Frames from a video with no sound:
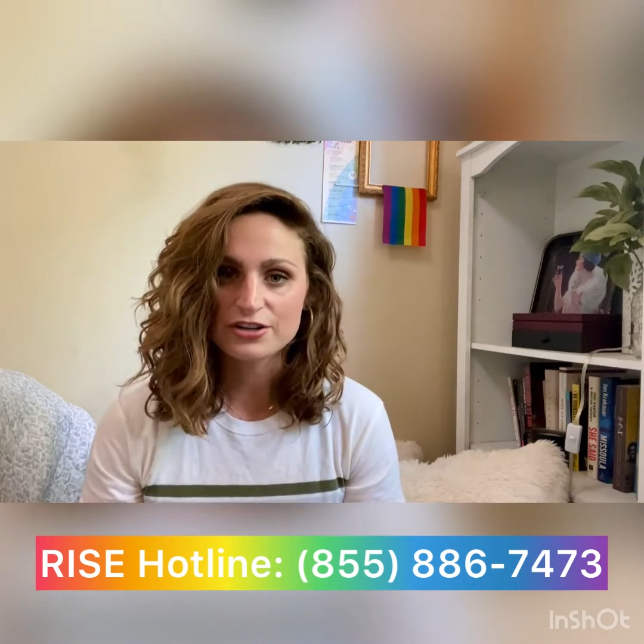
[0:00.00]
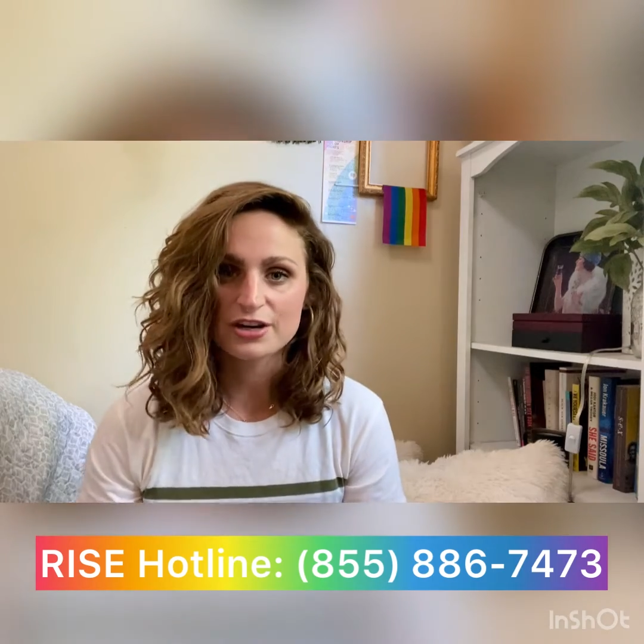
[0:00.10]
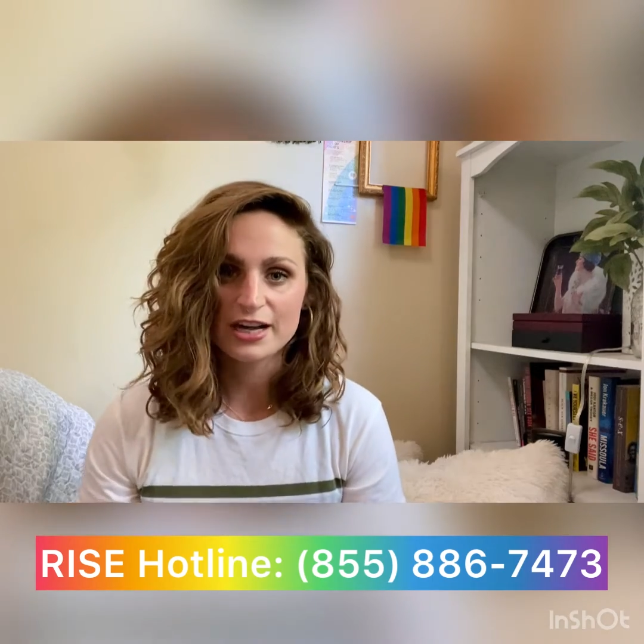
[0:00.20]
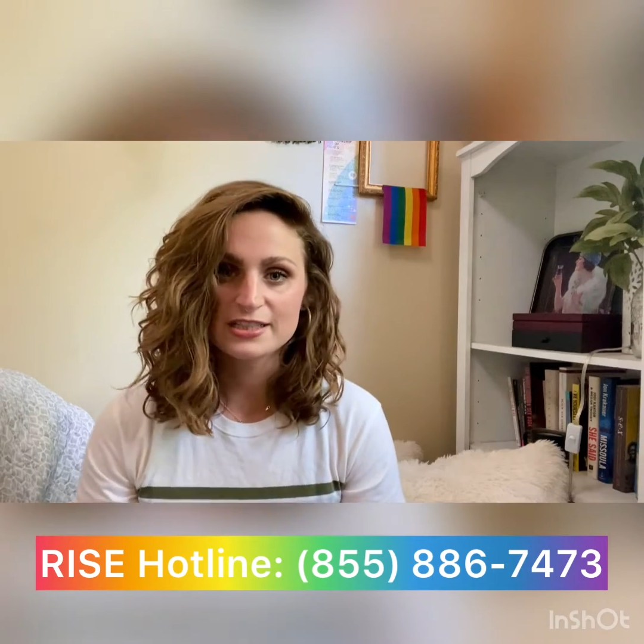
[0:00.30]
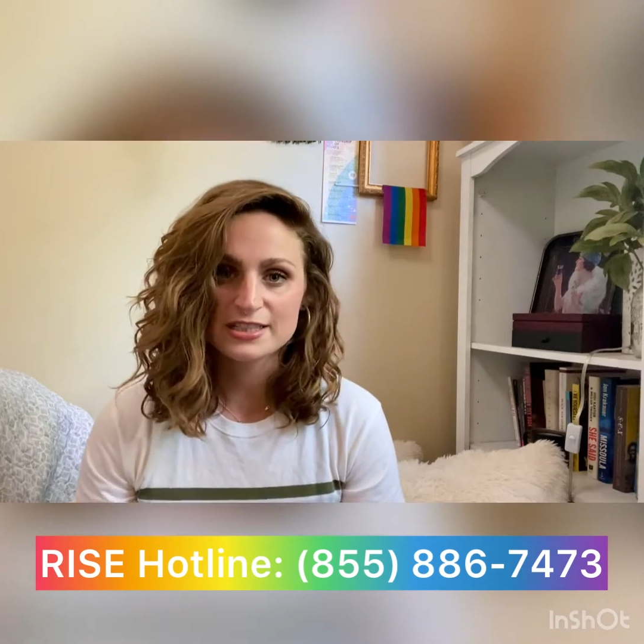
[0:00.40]

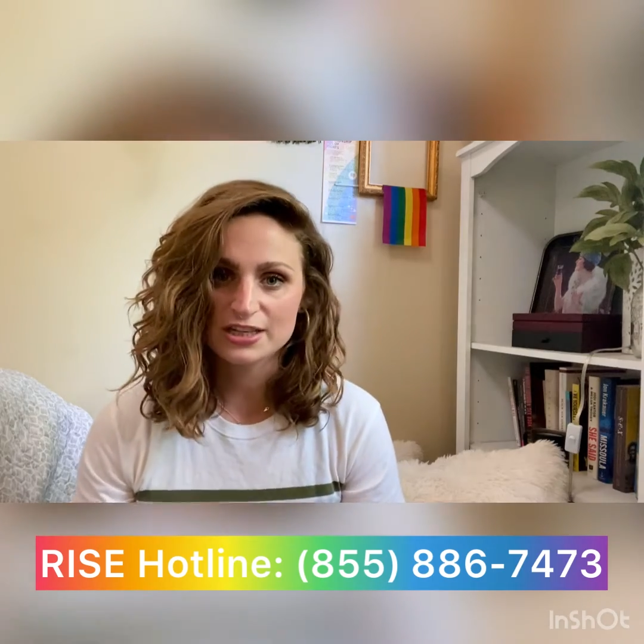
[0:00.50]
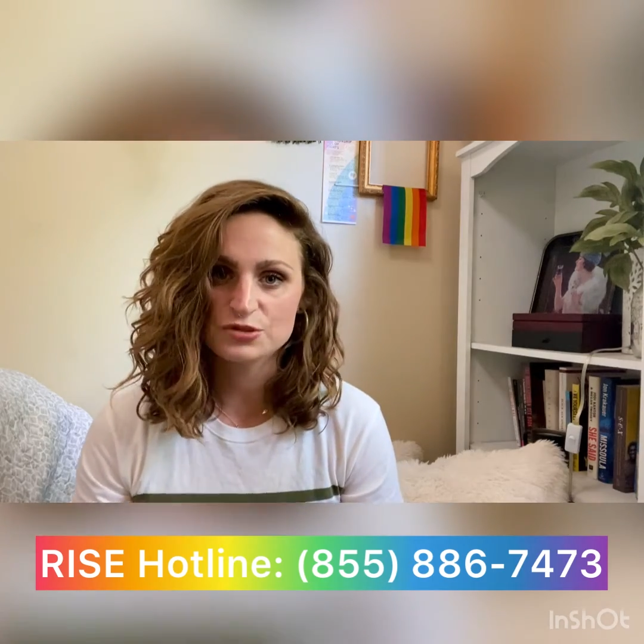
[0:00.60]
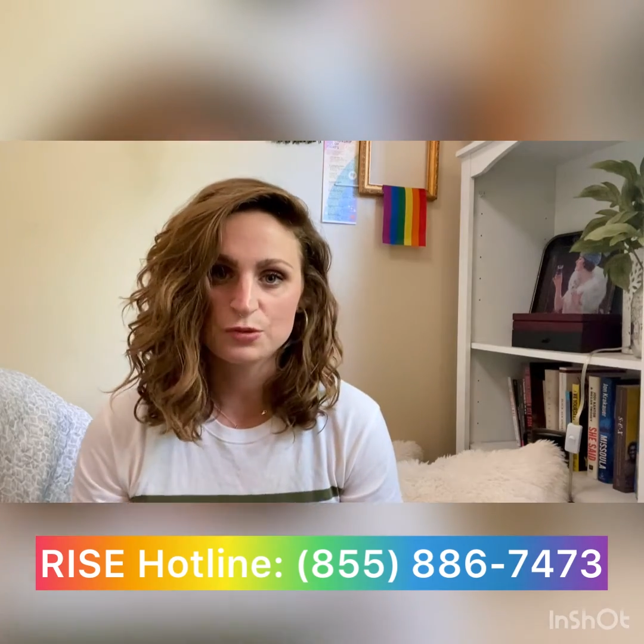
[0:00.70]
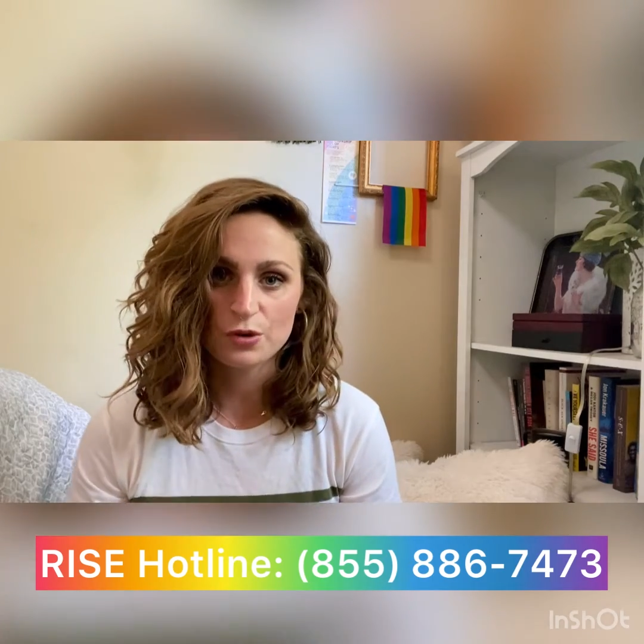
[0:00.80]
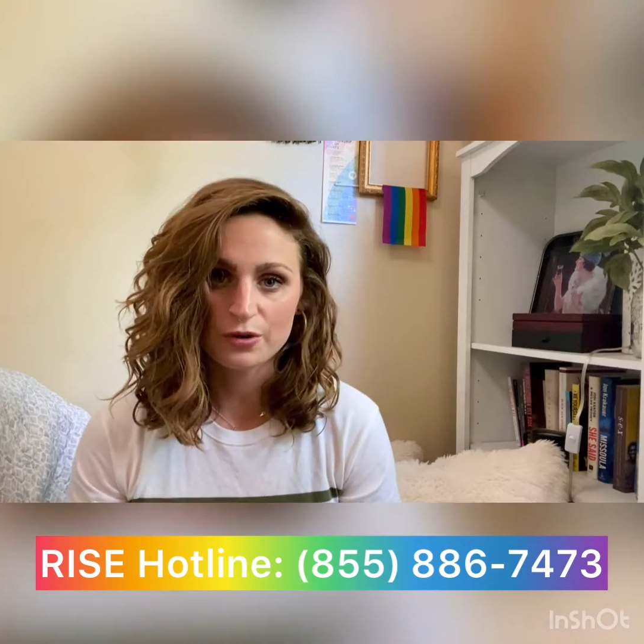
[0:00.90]
and
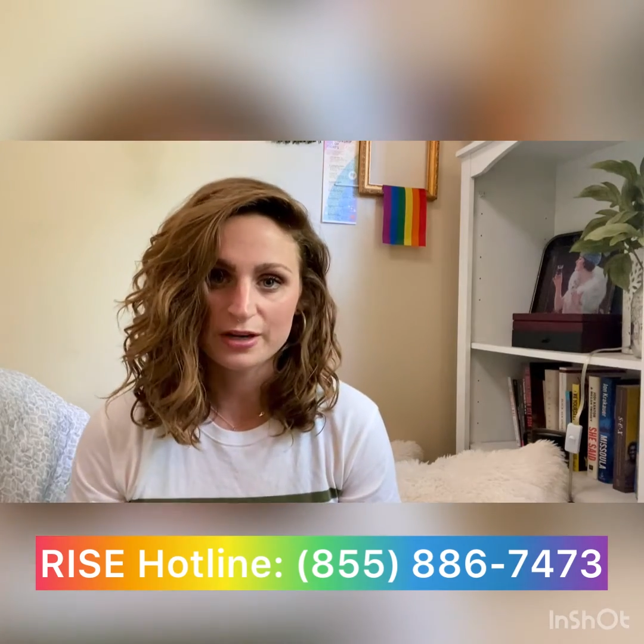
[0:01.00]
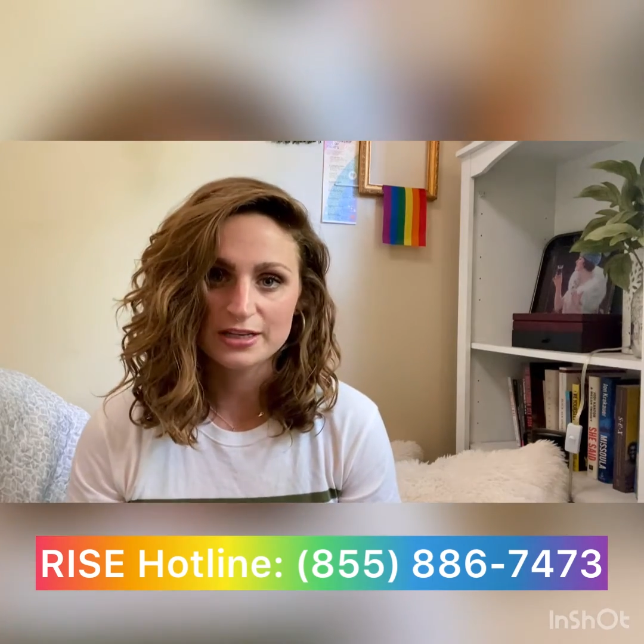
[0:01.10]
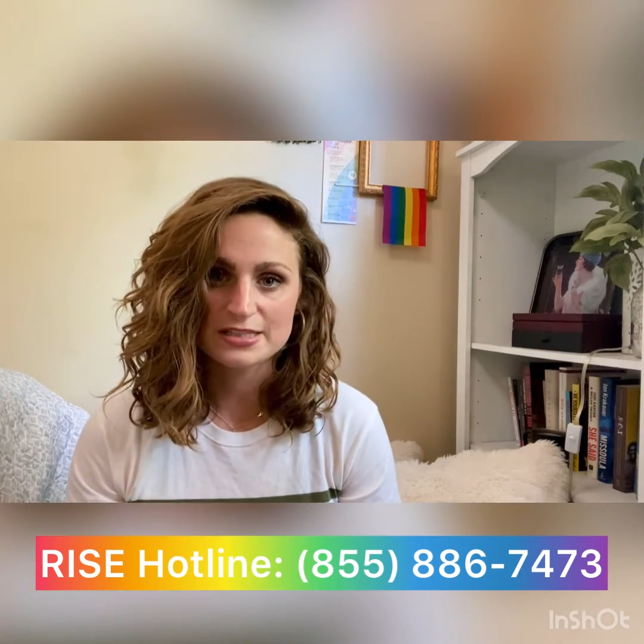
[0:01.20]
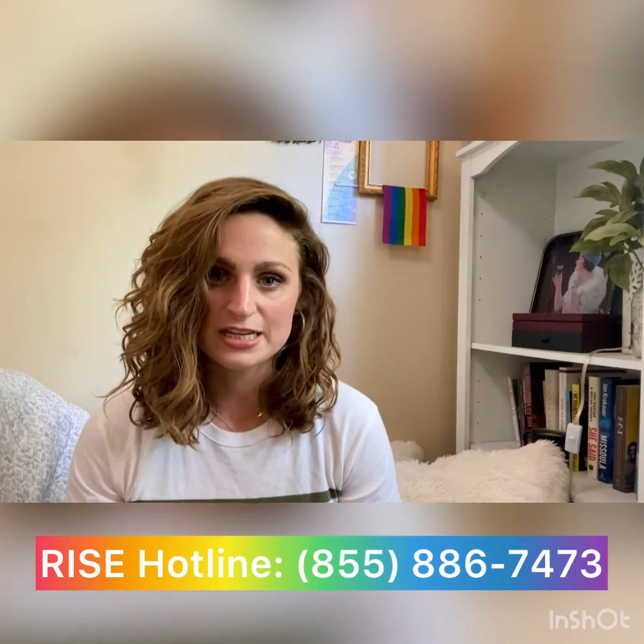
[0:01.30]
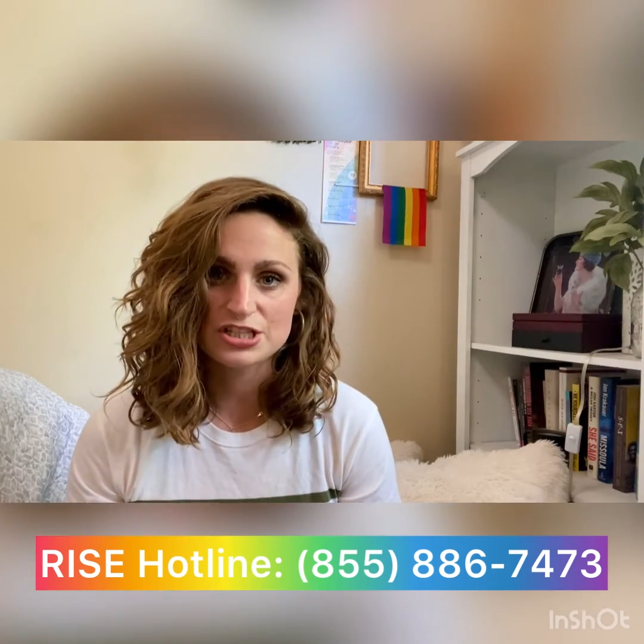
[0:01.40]
sexual
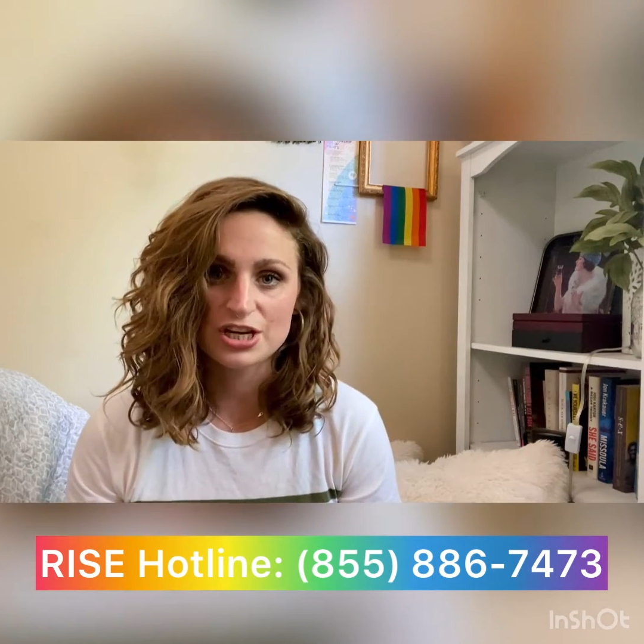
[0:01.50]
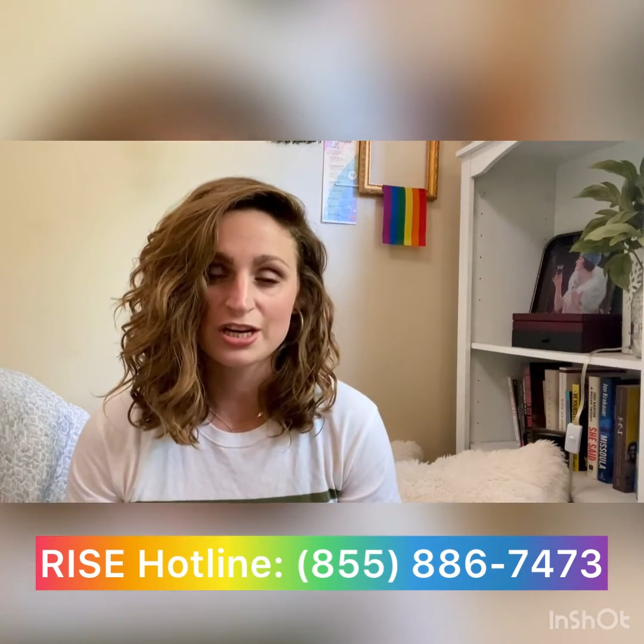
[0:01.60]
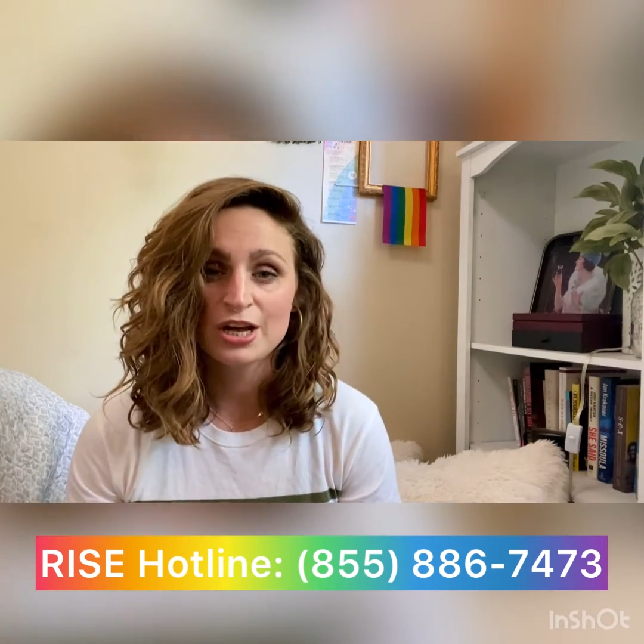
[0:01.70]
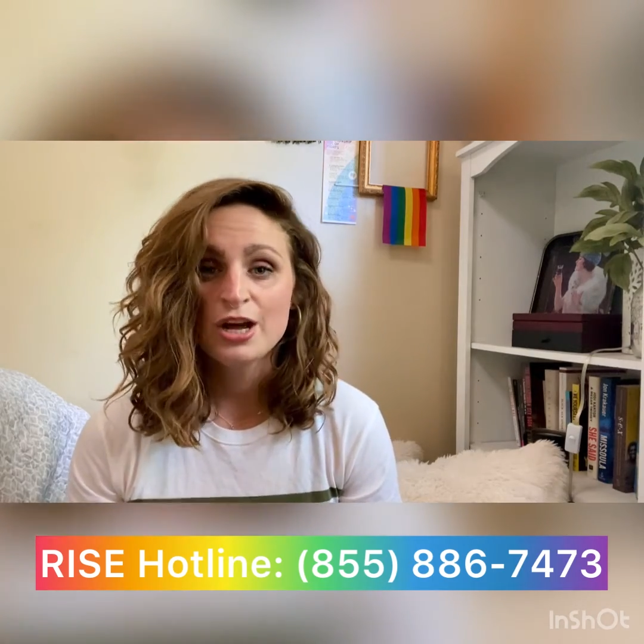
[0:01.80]
orientation.